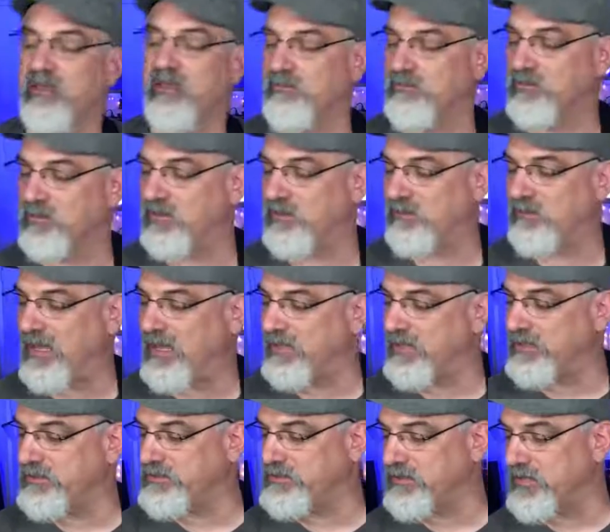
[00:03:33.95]
I'm doing the
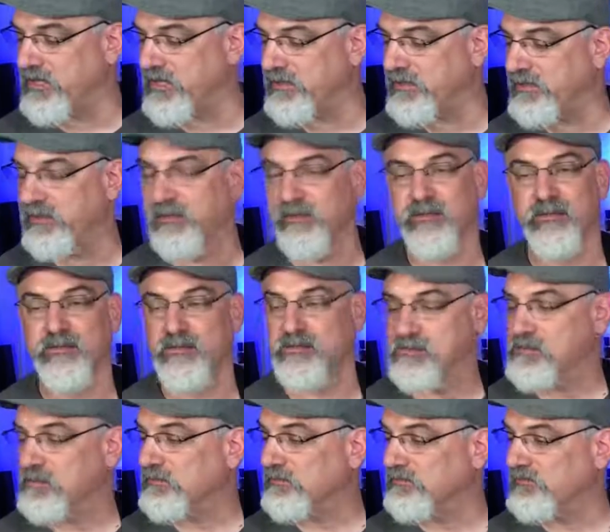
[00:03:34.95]
backing track
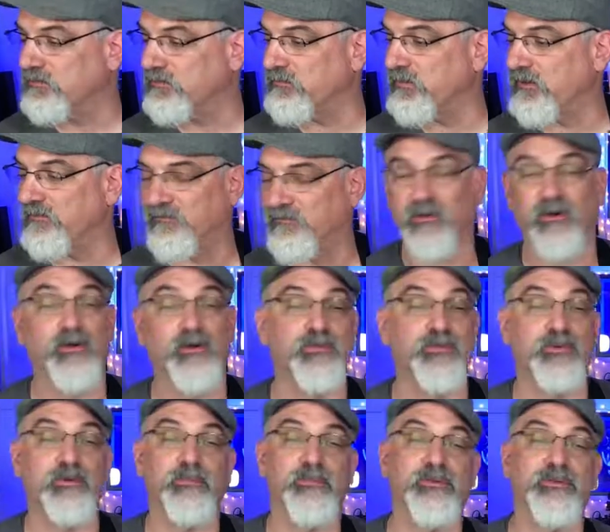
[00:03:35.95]
from my phone
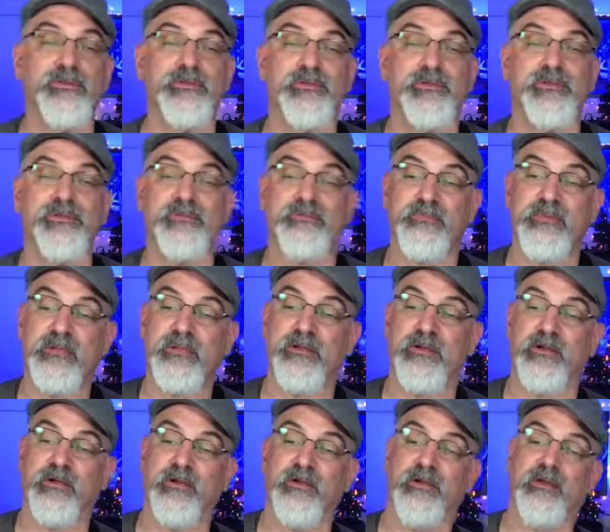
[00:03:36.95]
through a Bluetooth
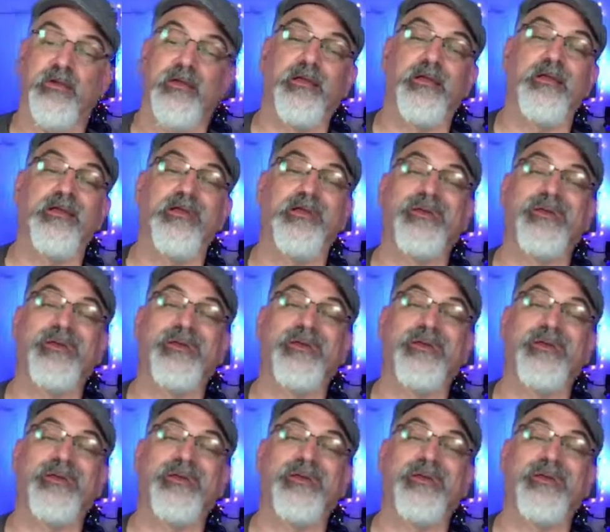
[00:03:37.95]
speaker, and